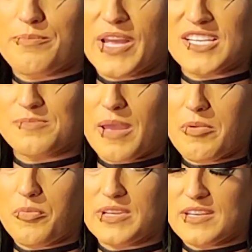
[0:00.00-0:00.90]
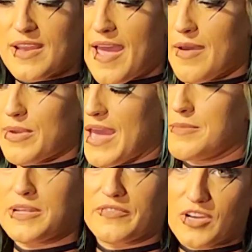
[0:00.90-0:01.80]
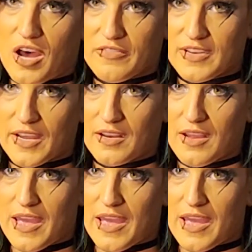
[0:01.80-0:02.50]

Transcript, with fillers: because maybe we had a bit of an off night.